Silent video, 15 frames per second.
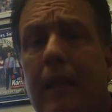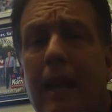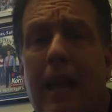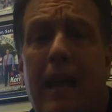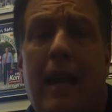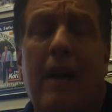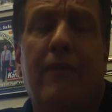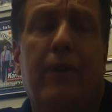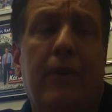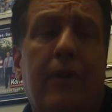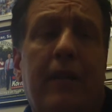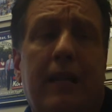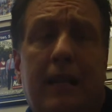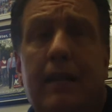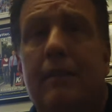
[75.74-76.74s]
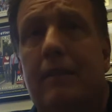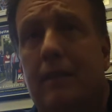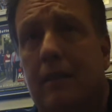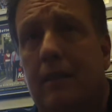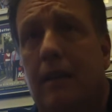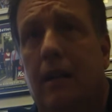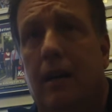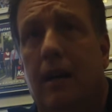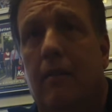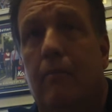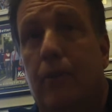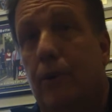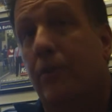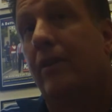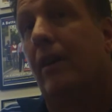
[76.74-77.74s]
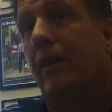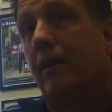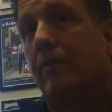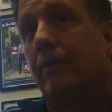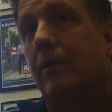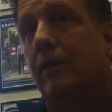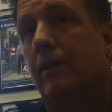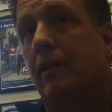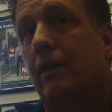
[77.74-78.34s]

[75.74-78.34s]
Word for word: and I voted against it um, both times